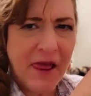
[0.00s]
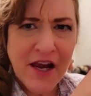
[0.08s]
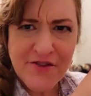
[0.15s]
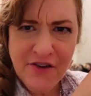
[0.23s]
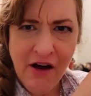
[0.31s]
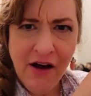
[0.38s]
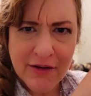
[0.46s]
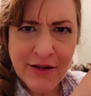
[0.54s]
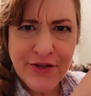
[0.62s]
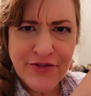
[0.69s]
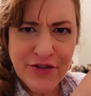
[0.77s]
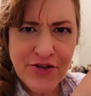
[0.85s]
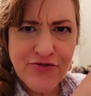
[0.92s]
It's oddly
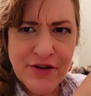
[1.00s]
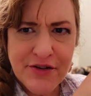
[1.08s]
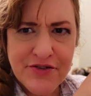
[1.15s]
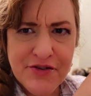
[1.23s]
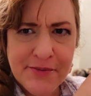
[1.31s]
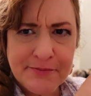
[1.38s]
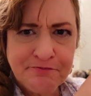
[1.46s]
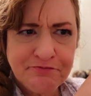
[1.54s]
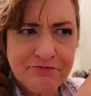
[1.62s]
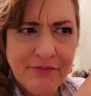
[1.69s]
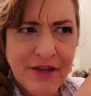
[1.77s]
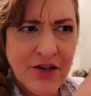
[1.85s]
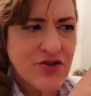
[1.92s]
citrus.
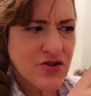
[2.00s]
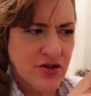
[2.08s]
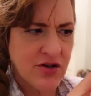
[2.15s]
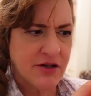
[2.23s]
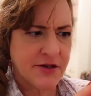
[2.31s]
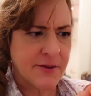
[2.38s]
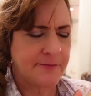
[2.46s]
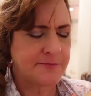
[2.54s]
It's good.